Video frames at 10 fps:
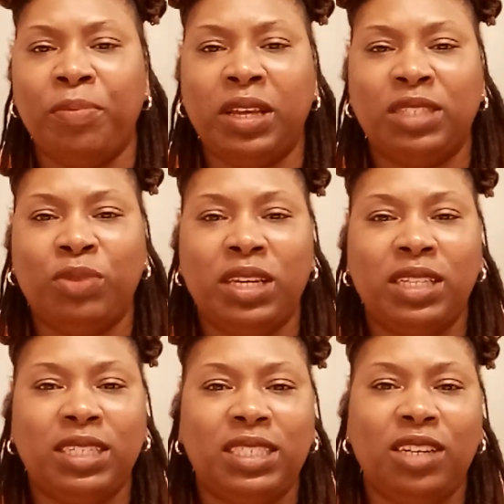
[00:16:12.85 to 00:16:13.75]
Because we get
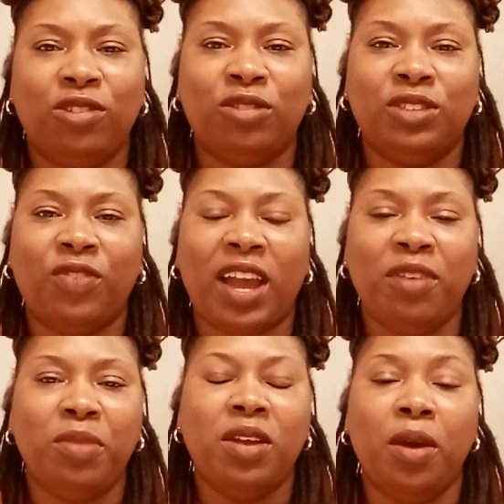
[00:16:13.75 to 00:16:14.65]
to see those
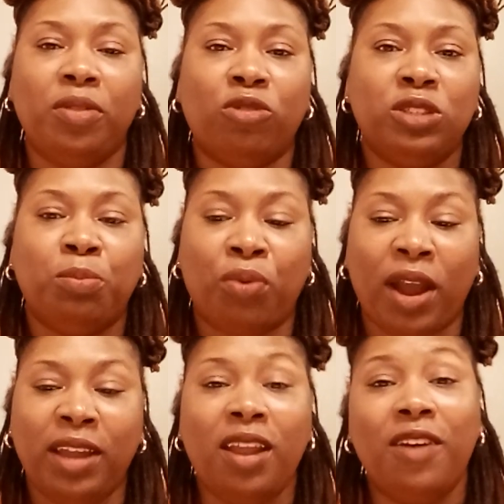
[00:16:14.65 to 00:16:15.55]

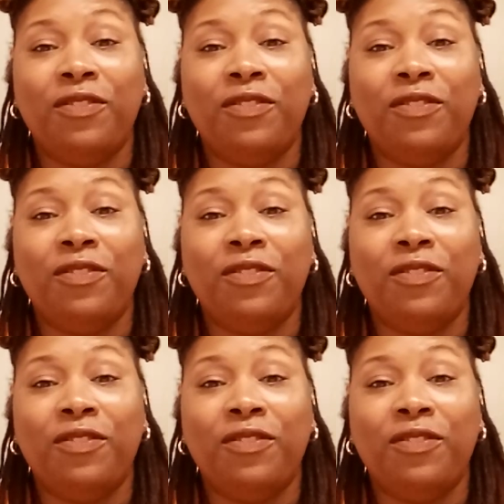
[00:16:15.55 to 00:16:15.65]
bright,